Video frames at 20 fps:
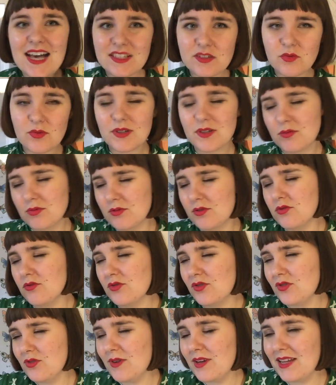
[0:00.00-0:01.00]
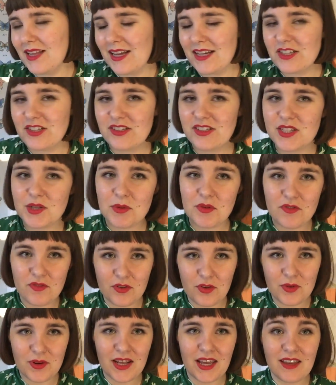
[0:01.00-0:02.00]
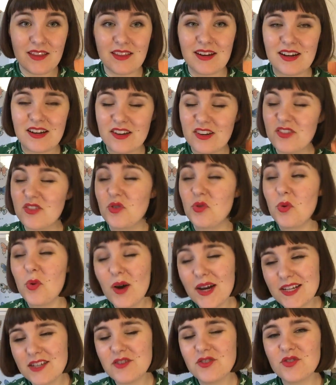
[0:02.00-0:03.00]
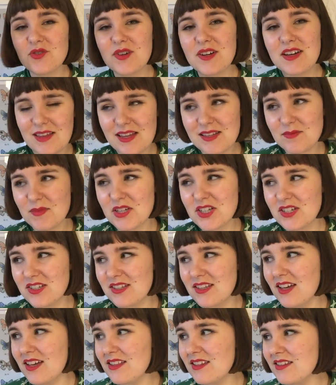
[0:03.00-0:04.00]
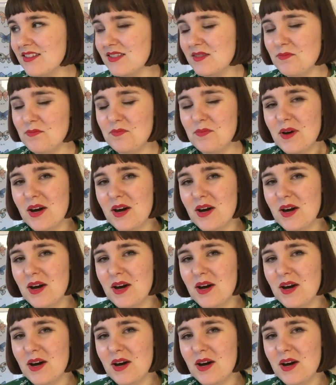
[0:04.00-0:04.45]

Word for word: As always with short story collections, there were a few in here that I didn't quite enjoy as much as the others,